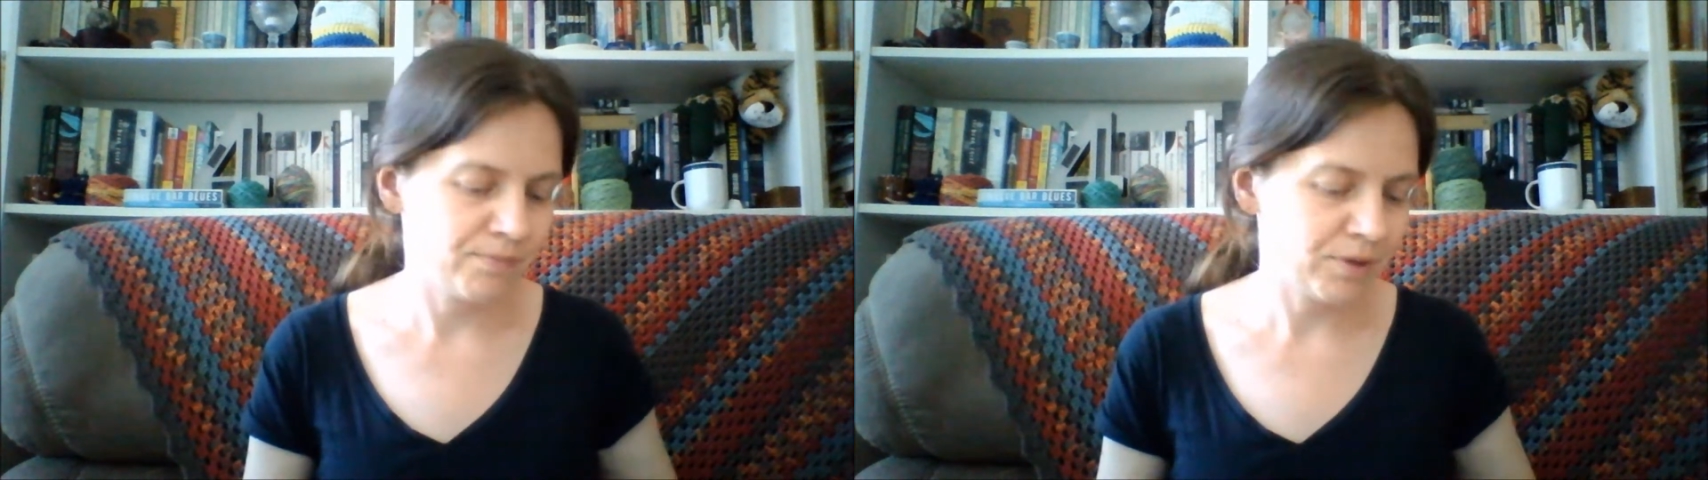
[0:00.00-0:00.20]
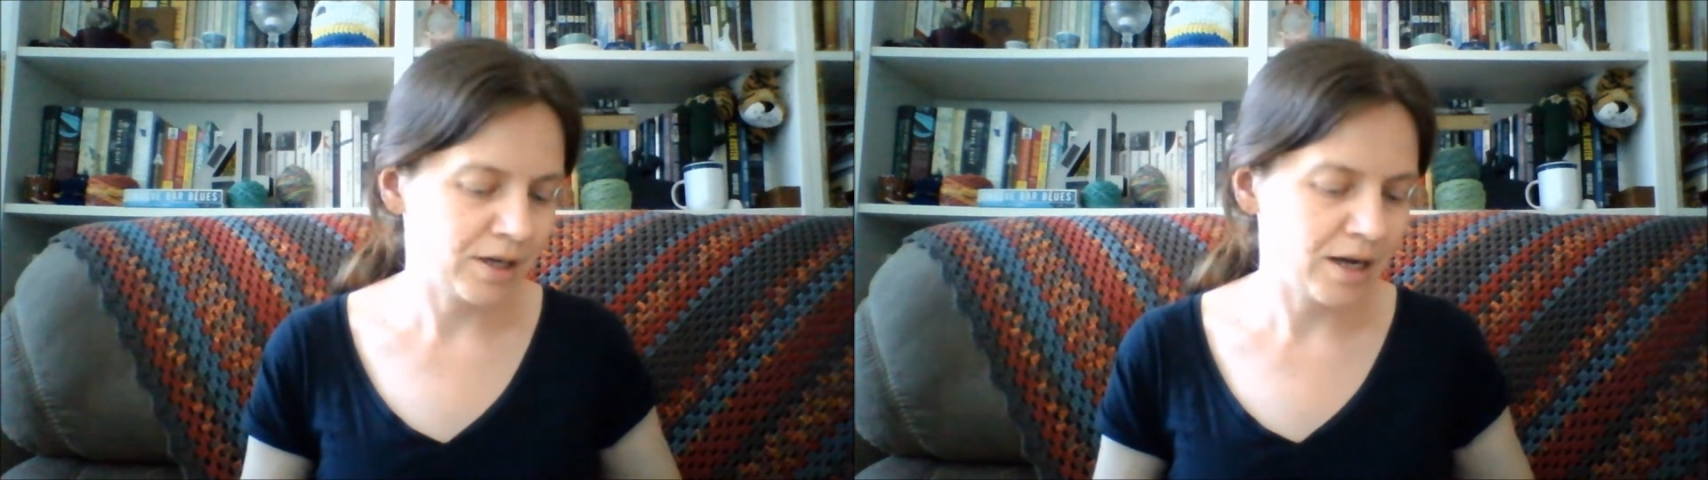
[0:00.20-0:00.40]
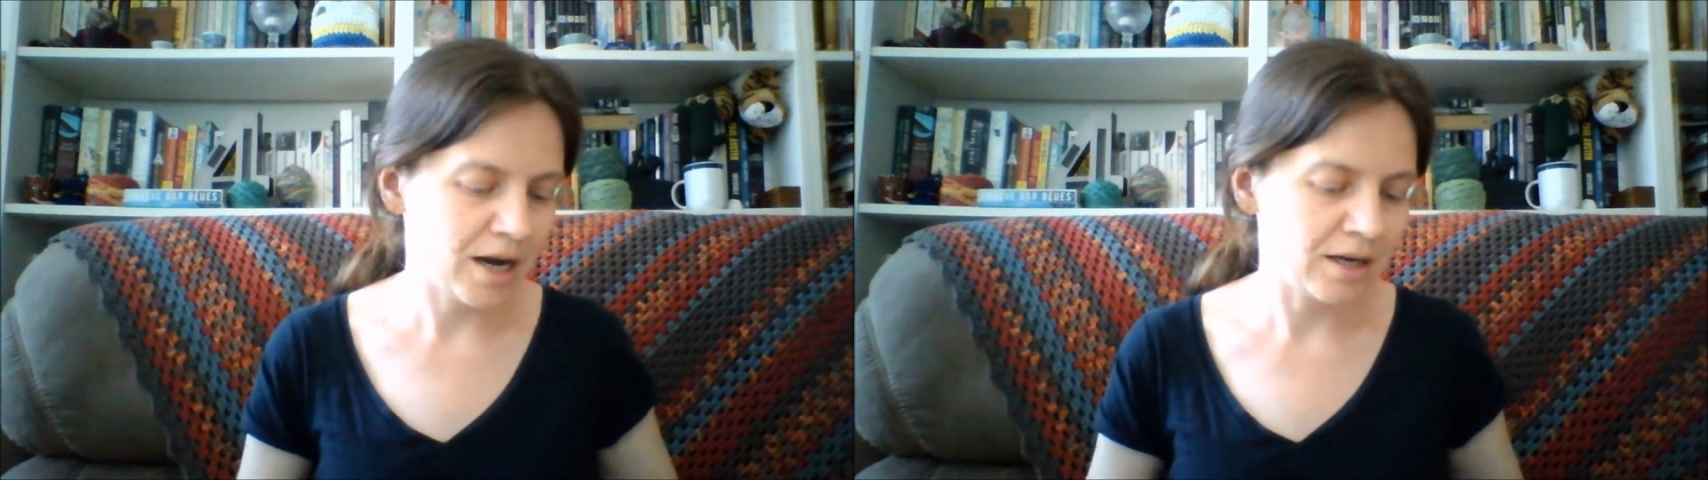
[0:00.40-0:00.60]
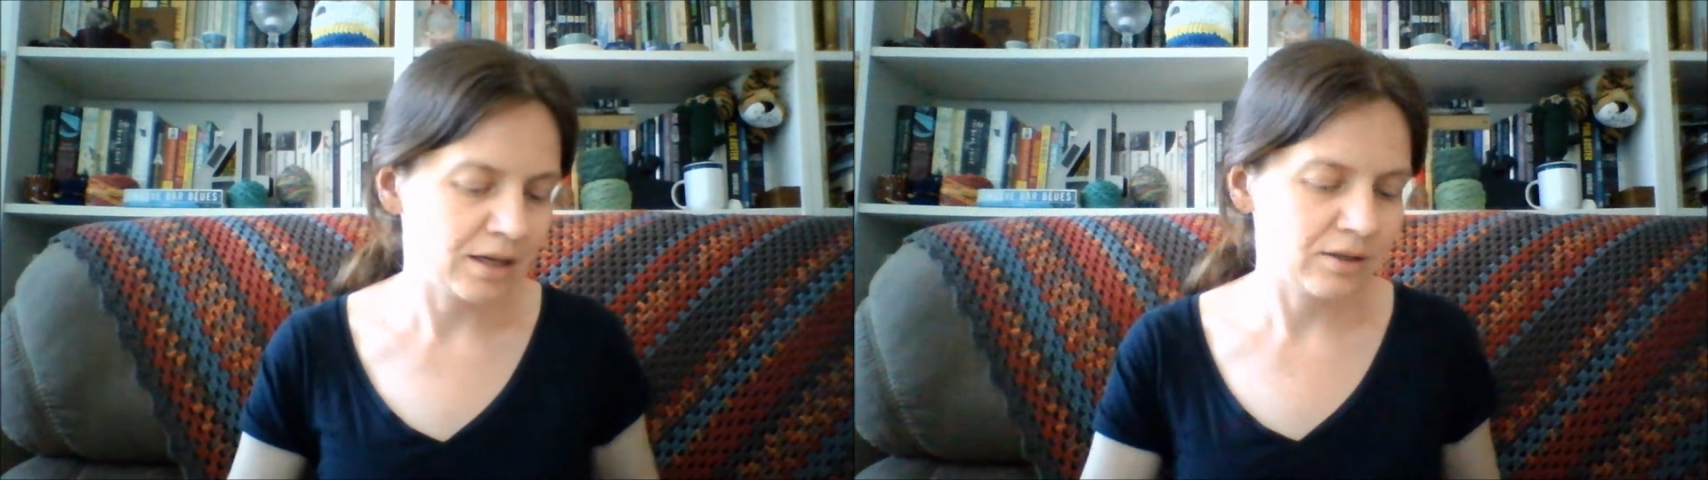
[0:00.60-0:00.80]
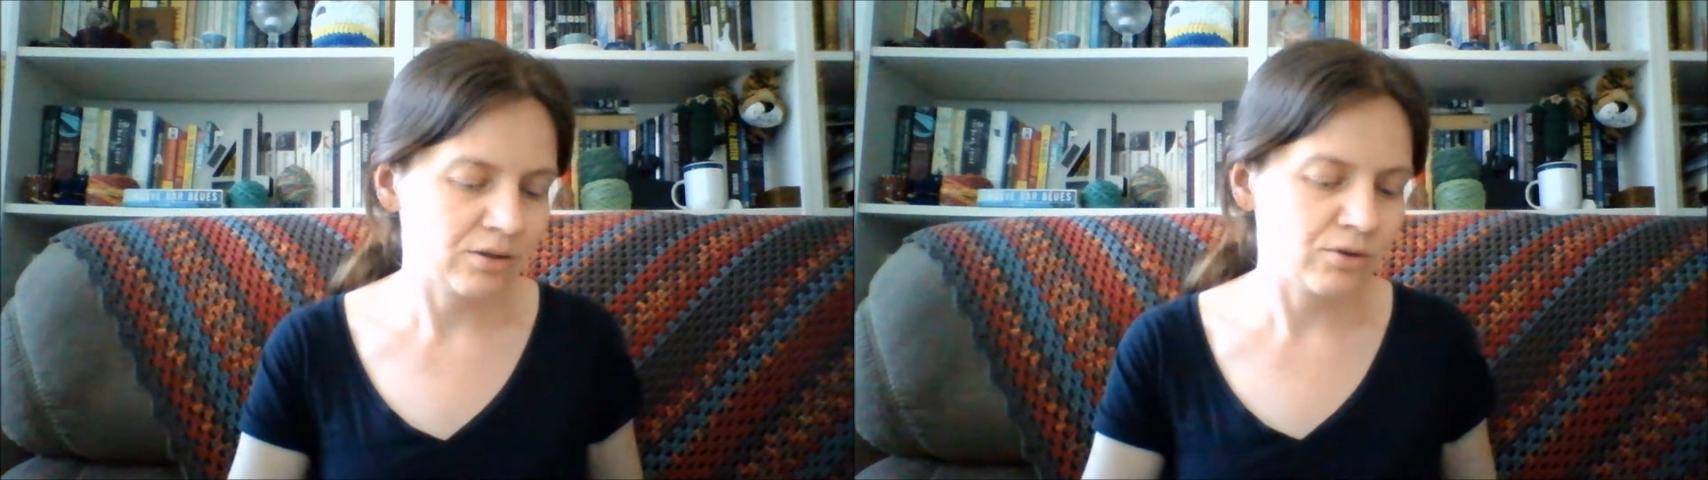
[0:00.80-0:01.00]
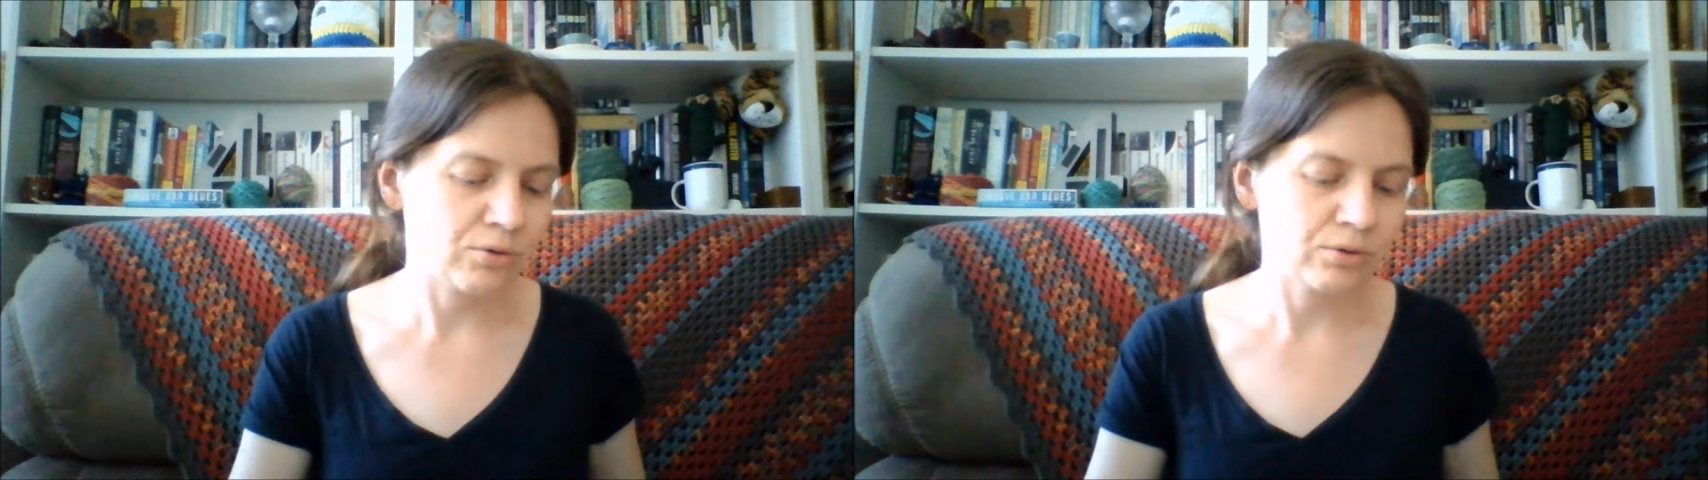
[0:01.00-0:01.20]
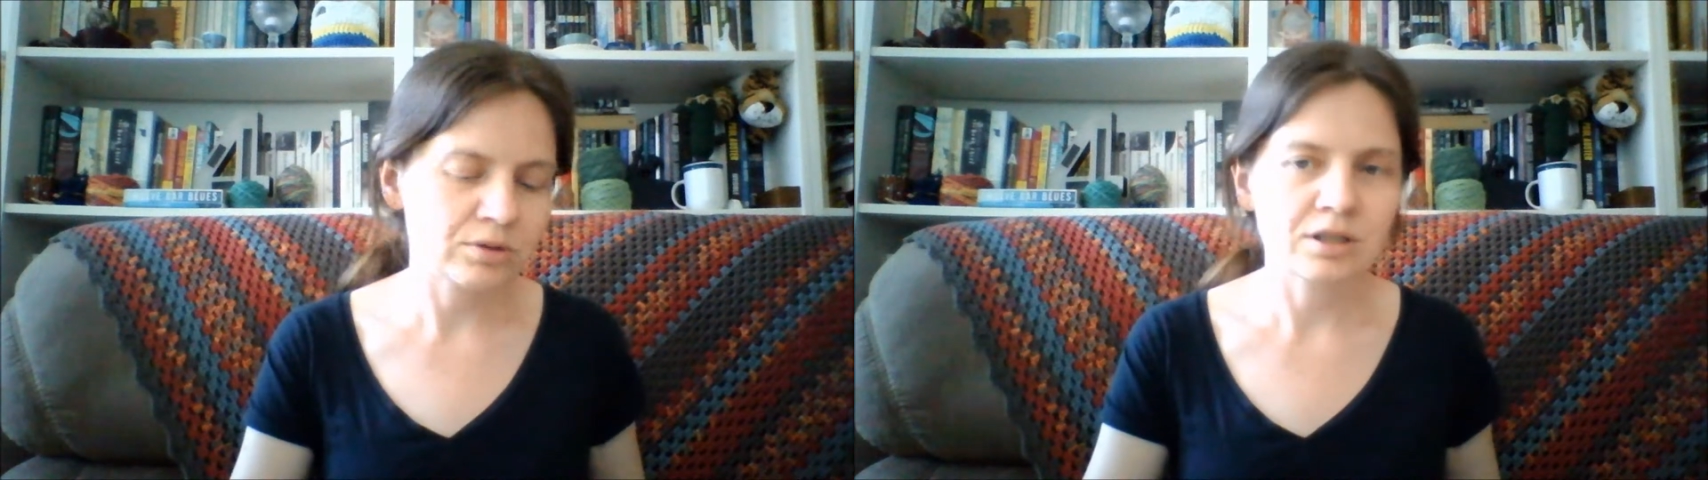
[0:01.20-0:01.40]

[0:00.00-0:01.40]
cardigan called